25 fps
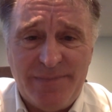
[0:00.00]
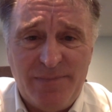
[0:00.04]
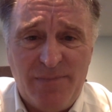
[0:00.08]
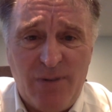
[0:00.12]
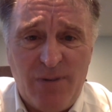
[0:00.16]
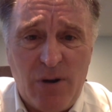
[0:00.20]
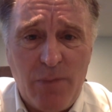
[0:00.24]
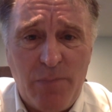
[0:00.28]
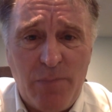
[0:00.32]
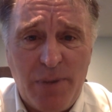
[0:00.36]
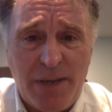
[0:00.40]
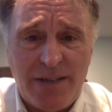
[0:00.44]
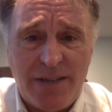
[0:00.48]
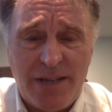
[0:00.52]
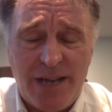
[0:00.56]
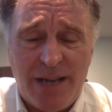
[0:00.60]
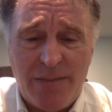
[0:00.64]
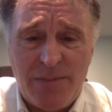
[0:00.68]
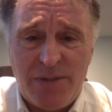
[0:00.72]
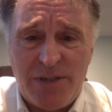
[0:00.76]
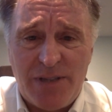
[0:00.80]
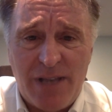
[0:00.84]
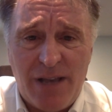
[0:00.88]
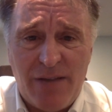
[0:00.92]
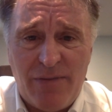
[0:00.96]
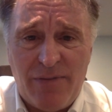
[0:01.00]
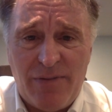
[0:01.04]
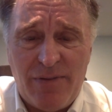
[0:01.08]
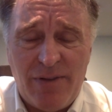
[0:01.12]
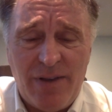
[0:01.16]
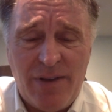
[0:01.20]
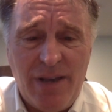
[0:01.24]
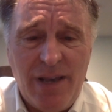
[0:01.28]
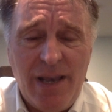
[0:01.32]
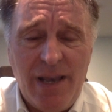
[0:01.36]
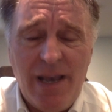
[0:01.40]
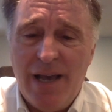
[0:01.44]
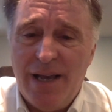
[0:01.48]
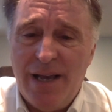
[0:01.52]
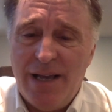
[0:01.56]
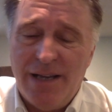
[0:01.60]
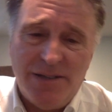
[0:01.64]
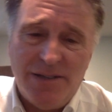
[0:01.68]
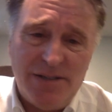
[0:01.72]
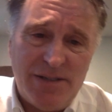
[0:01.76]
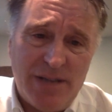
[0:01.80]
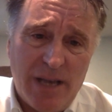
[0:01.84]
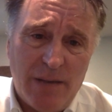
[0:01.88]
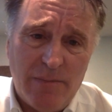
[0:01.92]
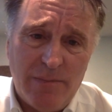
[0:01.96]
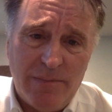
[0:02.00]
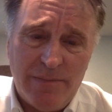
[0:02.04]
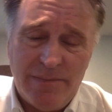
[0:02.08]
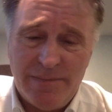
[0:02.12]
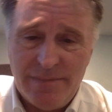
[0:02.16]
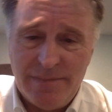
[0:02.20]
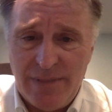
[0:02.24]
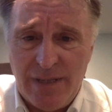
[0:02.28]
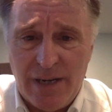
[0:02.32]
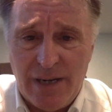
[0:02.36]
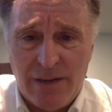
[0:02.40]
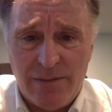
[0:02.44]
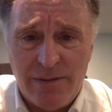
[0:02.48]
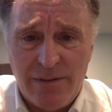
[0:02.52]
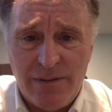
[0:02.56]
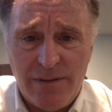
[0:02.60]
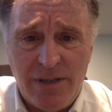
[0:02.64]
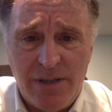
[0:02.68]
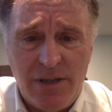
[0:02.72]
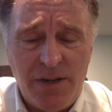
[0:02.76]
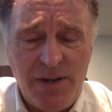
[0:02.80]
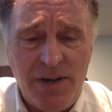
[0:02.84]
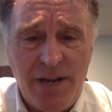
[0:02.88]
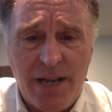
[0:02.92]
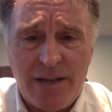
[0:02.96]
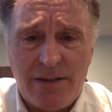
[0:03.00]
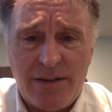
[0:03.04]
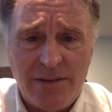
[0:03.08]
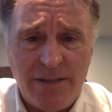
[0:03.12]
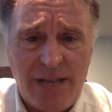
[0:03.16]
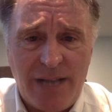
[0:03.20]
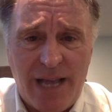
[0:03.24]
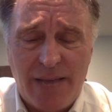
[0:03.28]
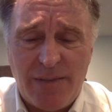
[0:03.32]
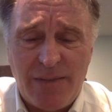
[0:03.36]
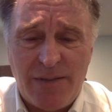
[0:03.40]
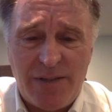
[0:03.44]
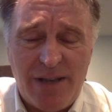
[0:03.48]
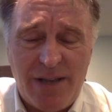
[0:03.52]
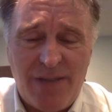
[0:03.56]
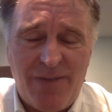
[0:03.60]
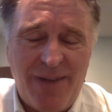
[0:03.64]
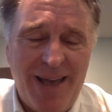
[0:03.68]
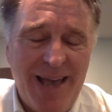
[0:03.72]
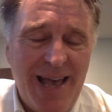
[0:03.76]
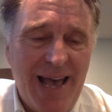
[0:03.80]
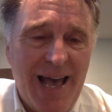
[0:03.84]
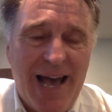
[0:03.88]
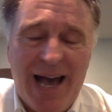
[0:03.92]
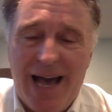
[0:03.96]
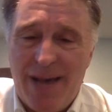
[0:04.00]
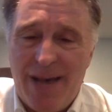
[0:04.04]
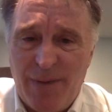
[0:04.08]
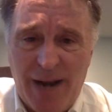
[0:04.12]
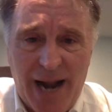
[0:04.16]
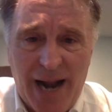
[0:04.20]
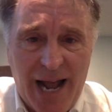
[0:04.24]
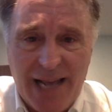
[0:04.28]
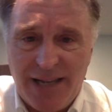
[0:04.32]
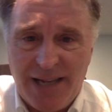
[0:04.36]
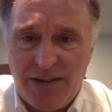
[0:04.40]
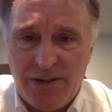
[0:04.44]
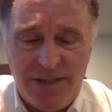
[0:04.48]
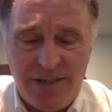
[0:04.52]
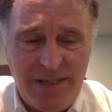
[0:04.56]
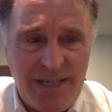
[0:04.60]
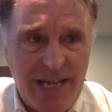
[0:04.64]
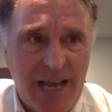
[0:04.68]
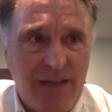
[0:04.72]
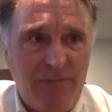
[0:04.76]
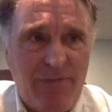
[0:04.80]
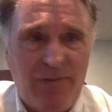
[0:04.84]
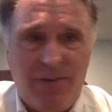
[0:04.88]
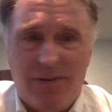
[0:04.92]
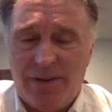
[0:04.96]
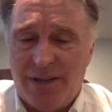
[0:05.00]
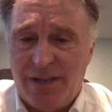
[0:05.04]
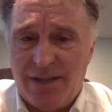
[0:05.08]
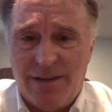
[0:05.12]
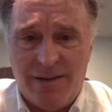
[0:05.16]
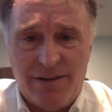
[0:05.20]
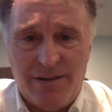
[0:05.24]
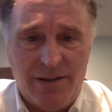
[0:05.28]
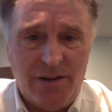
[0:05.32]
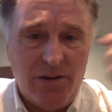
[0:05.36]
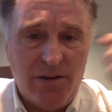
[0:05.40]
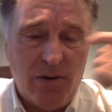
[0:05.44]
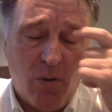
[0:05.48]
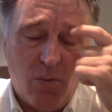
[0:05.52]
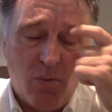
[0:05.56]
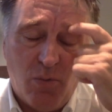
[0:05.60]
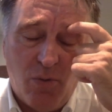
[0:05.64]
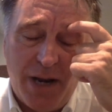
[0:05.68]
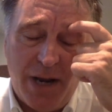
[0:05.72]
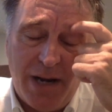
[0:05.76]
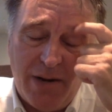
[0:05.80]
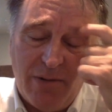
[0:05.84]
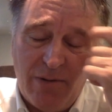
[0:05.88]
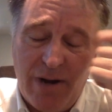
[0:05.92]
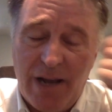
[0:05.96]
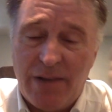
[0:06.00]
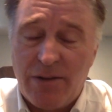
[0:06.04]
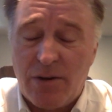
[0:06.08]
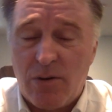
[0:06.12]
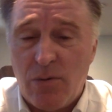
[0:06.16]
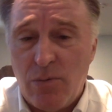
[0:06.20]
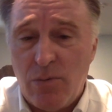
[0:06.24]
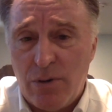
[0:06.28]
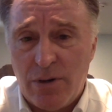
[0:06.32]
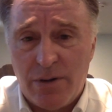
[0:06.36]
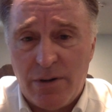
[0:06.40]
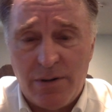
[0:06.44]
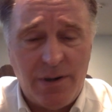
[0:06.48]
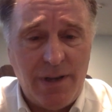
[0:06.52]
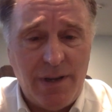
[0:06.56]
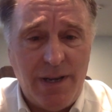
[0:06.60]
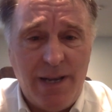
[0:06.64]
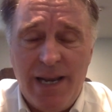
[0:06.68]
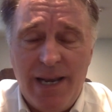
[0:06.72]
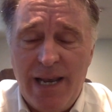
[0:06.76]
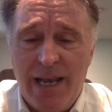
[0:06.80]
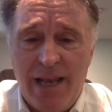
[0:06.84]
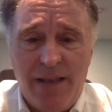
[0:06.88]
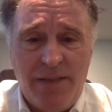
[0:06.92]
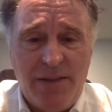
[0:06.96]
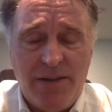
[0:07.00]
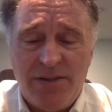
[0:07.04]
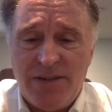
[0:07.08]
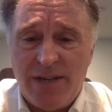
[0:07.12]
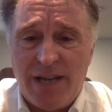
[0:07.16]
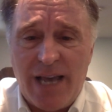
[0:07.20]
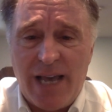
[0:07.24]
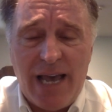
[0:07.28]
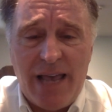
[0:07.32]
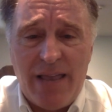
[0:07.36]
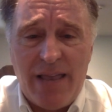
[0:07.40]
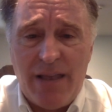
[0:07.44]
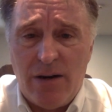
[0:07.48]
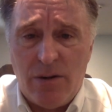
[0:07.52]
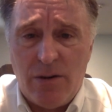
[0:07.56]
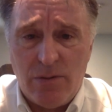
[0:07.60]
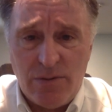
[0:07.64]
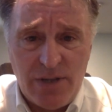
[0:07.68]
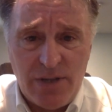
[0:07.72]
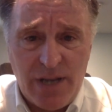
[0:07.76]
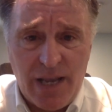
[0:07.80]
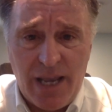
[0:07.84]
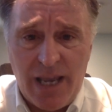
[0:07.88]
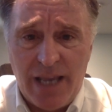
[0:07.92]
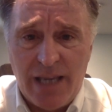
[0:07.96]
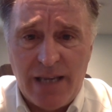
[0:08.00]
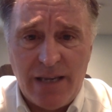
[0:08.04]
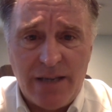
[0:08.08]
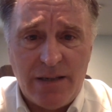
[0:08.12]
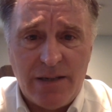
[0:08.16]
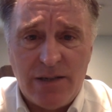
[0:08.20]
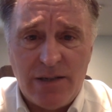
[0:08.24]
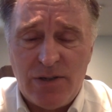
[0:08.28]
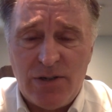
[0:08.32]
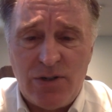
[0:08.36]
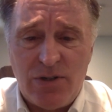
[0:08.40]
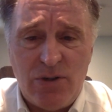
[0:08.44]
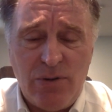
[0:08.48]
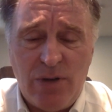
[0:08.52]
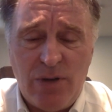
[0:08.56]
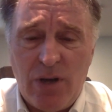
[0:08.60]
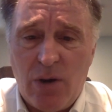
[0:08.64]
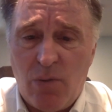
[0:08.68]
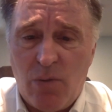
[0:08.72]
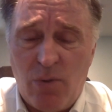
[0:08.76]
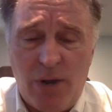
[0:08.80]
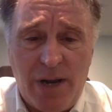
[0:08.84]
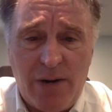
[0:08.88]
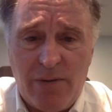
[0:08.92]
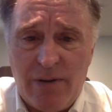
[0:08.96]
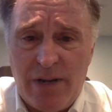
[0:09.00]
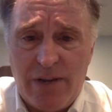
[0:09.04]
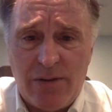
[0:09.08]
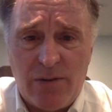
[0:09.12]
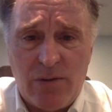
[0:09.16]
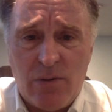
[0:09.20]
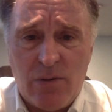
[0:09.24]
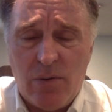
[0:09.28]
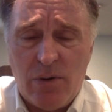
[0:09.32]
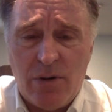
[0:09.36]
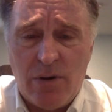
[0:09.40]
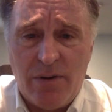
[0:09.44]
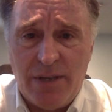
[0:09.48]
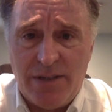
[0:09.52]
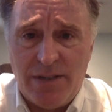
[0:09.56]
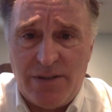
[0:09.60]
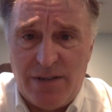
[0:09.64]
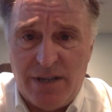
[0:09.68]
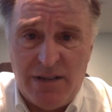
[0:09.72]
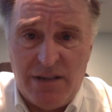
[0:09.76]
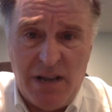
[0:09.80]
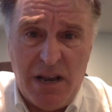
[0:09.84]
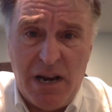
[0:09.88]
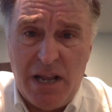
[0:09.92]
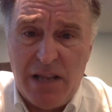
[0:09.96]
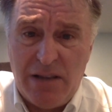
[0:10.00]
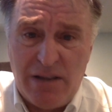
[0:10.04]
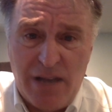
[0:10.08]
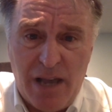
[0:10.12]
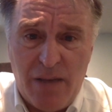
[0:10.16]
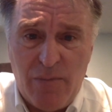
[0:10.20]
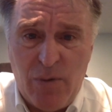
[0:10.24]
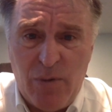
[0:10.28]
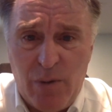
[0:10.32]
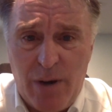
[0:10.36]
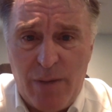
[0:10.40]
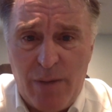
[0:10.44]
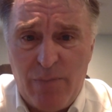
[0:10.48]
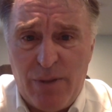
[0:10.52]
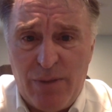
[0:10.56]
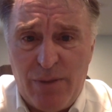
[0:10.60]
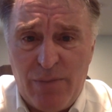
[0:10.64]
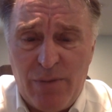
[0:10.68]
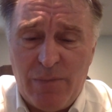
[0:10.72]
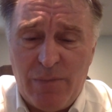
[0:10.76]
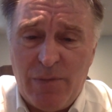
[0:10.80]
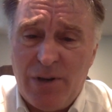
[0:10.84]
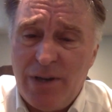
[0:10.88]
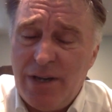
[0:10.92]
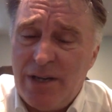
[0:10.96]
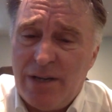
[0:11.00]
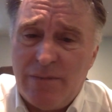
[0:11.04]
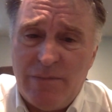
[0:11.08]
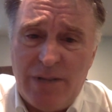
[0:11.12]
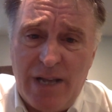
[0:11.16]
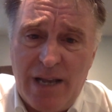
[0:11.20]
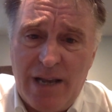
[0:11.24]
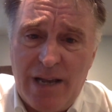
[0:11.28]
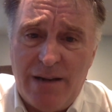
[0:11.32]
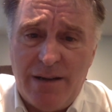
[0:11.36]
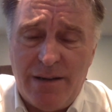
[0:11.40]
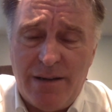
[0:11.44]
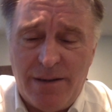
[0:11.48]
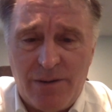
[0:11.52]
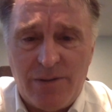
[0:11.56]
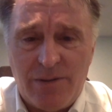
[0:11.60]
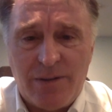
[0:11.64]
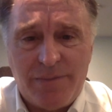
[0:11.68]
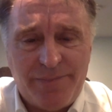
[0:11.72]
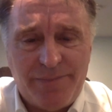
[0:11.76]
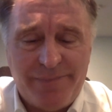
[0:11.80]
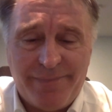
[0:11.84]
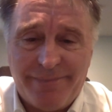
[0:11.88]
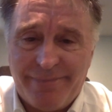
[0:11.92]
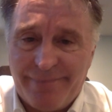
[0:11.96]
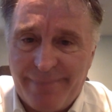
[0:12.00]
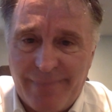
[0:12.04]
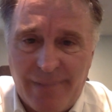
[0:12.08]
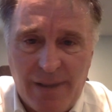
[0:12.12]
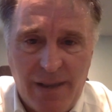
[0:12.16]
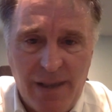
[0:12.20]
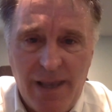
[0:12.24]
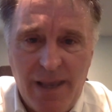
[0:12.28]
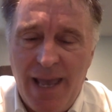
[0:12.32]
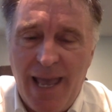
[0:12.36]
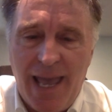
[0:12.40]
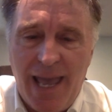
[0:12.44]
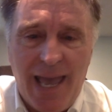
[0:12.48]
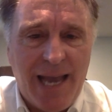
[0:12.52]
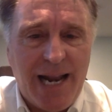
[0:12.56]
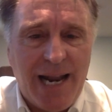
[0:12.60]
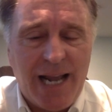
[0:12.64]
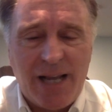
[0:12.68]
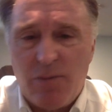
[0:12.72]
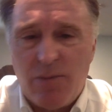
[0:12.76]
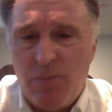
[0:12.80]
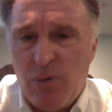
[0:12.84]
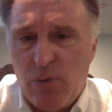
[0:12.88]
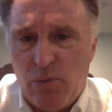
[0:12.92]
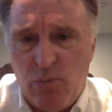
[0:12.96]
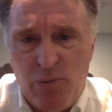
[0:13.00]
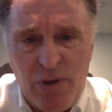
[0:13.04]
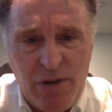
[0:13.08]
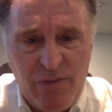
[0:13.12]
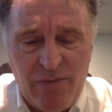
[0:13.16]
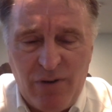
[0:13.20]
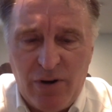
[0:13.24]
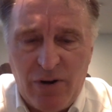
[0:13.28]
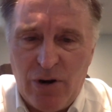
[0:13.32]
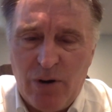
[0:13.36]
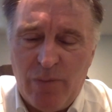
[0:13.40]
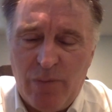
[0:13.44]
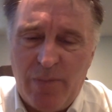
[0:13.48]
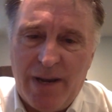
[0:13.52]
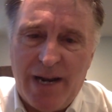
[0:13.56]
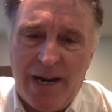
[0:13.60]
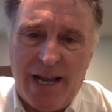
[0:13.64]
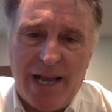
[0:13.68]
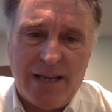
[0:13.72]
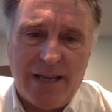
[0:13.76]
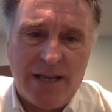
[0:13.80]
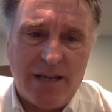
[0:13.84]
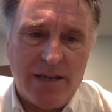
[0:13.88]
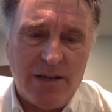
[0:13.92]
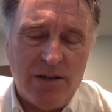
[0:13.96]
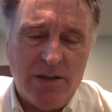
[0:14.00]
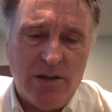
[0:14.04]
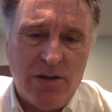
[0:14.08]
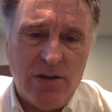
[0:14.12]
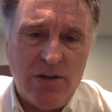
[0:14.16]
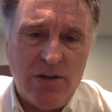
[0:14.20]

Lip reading: very big time stuff. Some, little nickel and dime stuff. I mean, I could definitely go right around the corner. There's a guy that owns a studio right around the corner that says, anytime you want, blah, blah, blah, you come down. And I could put reverb, and I can